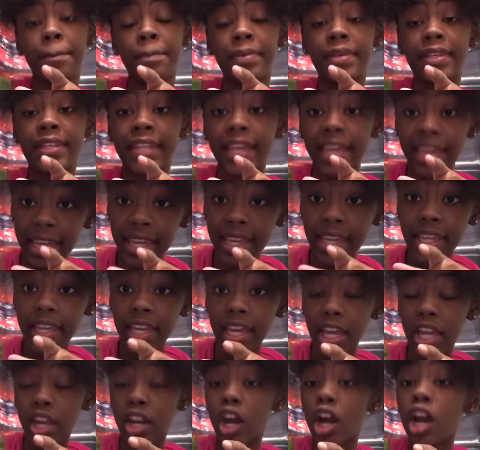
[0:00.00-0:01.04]
D
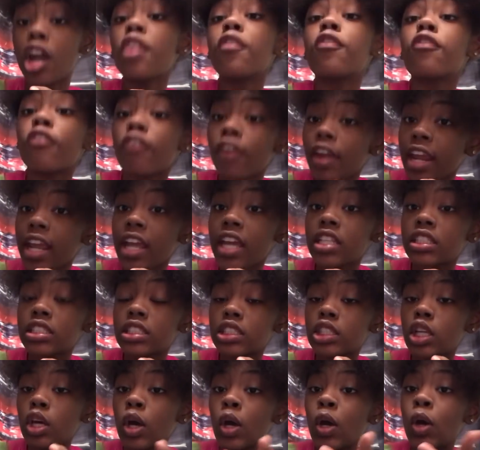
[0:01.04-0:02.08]
and her friend
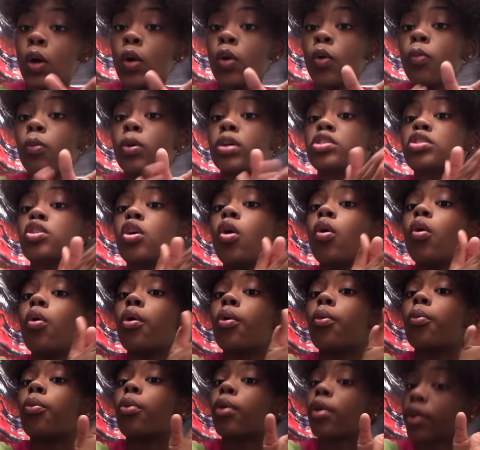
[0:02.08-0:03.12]
was
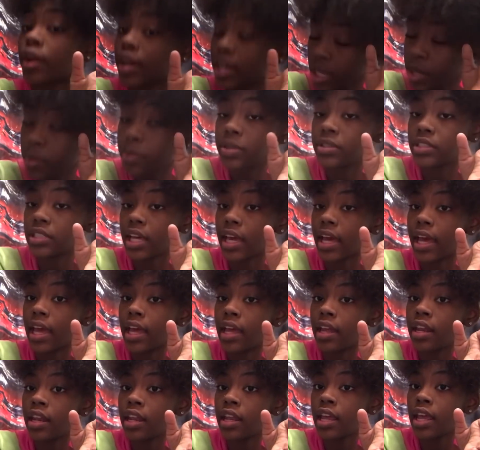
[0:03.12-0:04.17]
going where he was at,
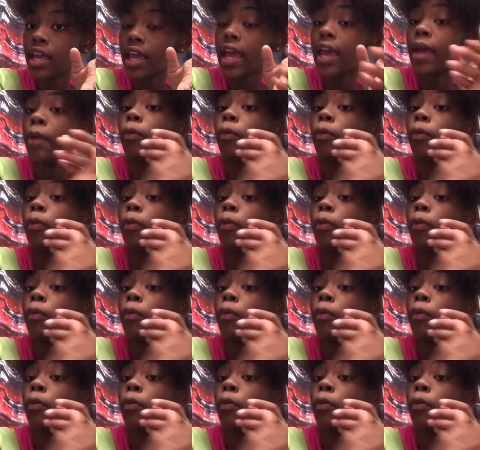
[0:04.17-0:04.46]
and